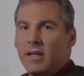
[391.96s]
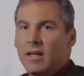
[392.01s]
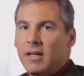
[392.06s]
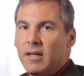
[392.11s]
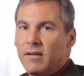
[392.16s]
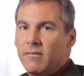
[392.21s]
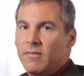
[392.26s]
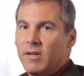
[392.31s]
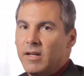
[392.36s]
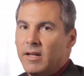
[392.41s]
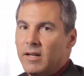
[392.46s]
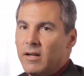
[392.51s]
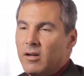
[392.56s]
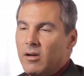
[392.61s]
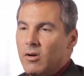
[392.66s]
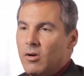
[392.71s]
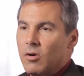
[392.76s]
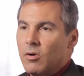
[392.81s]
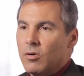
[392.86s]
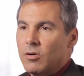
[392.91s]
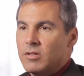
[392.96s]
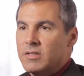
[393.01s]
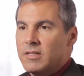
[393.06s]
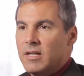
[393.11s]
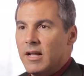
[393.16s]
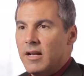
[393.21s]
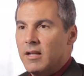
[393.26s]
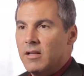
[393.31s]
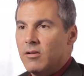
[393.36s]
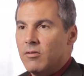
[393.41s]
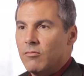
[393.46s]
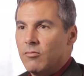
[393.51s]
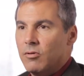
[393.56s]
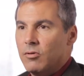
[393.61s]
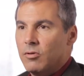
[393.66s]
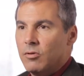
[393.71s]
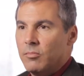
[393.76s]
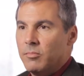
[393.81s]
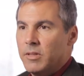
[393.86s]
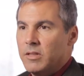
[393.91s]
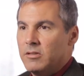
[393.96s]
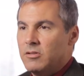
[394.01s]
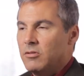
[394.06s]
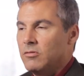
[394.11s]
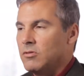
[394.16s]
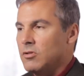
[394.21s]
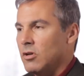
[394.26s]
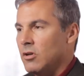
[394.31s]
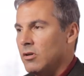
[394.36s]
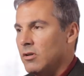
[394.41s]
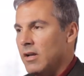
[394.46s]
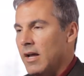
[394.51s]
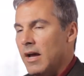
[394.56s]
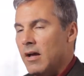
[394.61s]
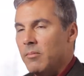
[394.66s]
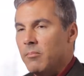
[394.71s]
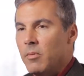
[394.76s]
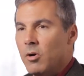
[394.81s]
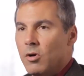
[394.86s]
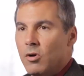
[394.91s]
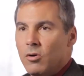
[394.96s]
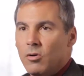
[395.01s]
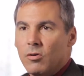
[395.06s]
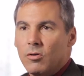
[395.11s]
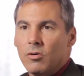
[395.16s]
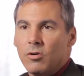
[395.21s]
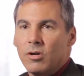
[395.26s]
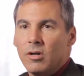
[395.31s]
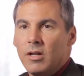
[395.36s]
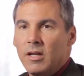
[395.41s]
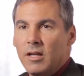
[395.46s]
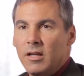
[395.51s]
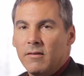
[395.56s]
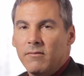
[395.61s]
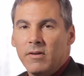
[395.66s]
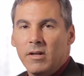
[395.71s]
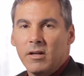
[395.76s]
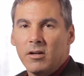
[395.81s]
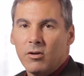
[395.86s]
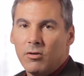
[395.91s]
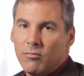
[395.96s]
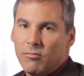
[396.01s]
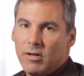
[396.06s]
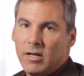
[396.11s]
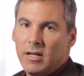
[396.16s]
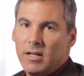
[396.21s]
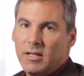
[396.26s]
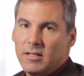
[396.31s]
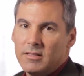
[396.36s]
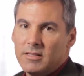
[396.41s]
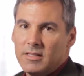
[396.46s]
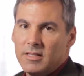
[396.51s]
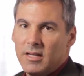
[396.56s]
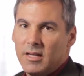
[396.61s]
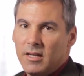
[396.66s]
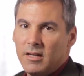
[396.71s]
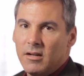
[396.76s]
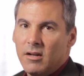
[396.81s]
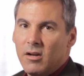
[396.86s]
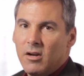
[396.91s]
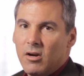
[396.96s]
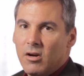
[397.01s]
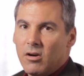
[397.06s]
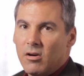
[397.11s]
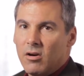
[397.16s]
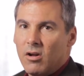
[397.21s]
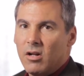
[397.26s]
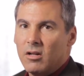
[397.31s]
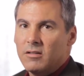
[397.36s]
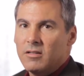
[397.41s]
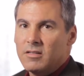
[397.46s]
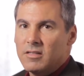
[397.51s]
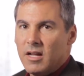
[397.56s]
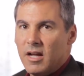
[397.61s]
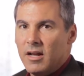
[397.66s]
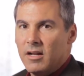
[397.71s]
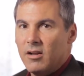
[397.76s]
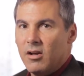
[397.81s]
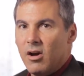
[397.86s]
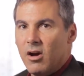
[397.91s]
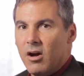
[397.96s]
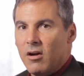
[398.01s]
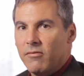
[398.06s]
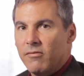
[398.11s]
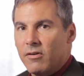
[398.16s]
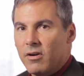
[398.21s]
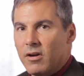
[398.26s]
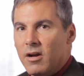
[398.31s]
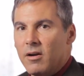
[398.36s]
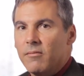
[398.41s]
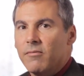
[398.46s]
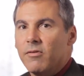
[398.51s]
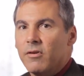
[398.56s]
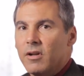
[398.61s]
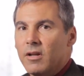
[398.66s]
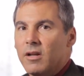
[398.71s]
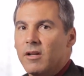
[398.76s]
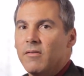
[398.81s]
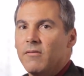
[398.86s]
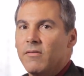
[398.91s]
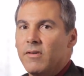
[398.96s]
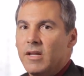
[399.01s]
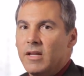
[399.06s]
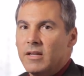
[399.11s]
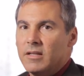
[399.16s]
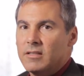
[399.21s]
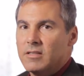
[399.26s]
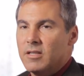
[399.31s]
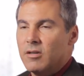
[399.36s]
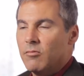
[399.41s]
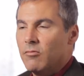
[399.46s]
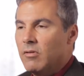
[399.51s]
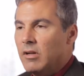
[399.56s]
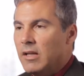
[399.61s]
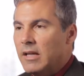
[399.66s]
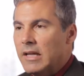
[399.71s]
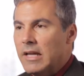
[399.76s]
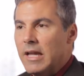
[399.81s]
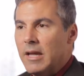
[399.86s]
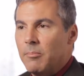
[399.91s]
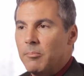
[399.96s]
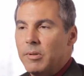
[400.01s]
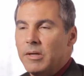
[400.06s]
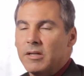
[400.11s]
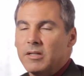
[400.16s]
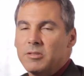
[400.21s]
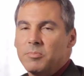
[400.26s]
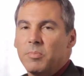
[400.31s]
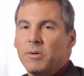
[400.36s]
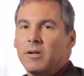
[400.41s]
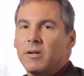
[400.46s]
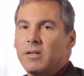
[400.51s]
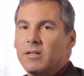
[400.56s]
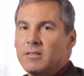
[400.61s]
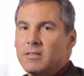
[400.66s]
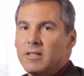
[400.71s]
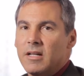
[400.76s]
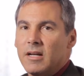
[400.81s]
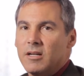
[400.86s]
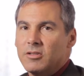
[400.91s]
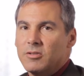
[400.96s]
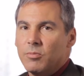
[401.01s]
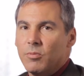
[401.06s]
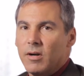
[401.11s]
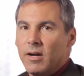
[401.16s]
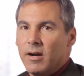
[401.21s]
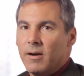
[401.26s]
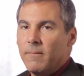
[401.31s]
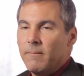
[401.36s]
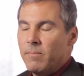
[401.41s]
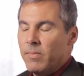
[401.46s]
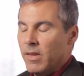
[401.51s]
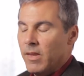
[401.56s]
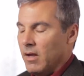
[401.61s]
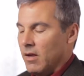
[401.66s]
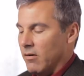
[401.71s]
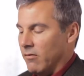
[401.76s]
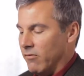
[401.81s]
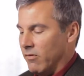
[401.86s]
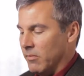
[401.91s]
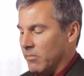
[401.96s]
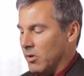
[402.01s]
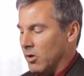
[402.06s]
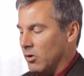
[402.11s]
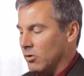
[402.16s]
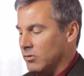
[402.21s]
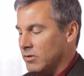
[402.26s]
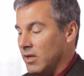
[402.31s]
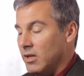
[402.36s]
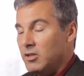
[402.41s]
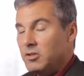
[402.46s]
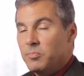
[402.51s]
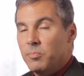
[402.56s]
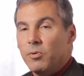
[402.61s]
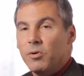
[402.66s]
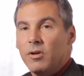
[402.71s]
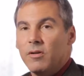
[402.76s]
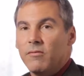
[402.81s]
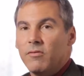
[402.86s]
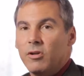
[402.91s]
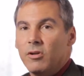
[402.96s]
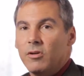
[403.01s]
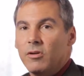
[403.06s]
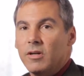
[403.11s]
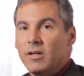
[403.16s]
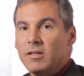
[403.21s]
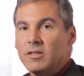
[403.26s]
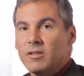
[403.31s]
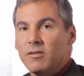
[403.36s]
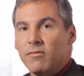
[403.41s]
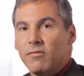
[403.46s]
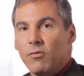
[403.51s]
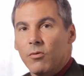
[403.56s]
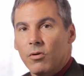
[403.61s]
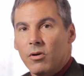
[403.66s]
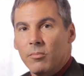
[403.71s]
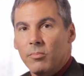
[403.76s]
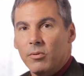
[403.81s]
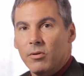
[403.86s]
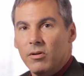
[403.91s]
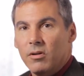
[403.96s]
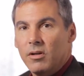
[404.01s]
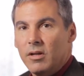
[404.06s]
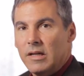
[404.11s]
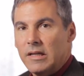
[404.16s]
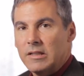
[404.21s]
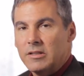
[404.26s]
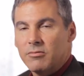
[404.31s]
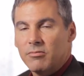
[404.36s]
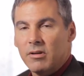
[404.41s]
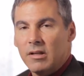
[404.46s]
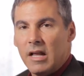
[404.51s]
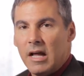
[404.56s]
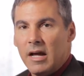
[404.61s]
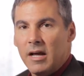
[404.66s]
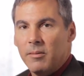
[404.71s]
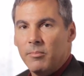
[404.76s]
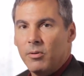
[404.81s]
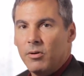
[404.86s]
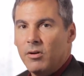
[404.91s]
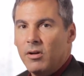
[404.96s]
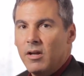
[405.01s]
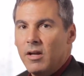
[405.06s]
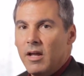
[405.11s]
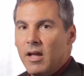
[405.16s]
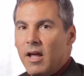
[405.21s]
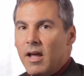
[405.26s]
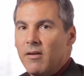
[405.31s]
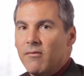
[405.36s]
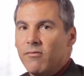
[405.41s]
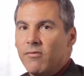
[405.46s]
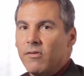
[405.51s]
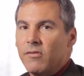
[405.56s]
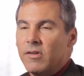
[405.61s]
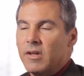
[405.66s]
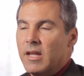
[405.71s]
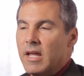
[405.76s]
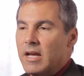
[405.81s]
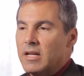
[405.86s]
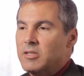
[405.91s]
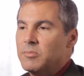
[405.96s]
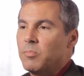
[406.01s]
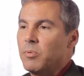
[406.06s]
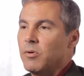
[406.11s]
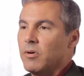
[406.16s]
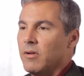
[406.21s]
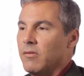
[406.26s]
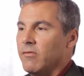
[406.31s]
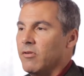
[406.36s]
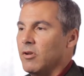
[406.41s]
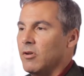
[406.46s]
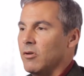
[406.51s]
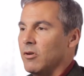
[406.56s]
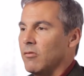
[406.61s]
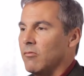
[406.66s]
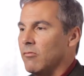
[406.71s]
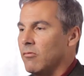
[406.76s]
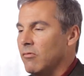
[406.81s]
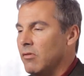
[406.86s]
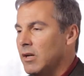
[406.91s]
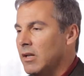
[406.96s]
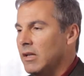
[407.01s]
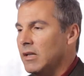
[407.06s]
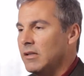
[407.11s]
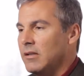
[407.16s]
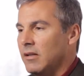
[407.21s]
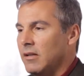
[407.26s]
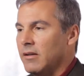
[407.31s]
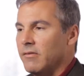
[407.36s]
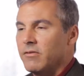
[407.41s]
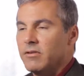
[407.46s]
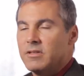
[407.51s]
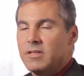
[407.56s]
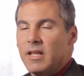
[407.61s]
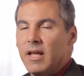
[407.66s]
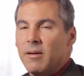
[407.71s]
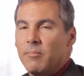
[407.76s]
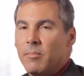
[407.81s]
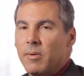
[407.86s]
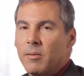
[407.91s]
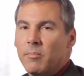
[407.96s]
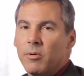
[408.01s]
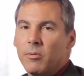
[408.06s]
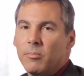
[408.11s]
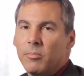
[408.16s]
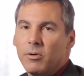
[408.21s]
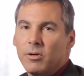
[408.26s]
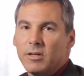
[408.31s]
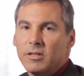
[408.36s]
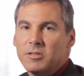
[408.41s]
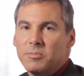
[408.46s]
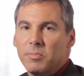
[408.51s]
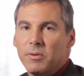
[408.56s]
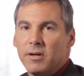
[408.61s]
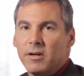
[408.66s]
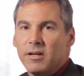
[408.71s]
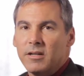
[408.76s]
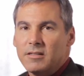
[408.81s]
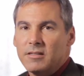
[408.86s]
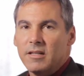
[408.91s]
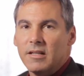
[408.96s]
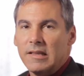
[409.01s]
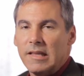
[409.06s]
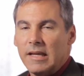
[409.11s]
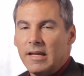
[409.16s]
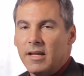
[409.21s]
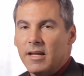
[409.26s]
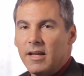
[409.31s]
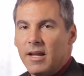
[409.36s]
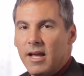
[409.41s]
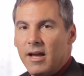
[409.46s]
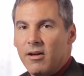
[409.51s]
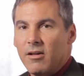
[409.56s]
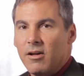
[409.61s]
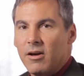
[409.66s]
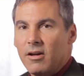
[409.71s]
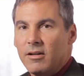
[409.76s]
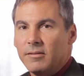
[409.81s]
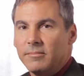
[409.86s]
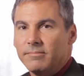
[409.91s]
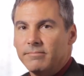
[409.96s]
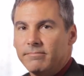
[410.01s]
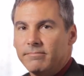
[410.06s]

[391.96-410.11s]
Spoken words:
the evening or setting the room into turn down mode or an evening or reading scene are all designed to offer comfort and convenience that really can't be experienced elsewhere. From the hotel's point of view, it's affordable, it's reliable, and from the guest point of view, it really delivers that memorable experience that they can count on.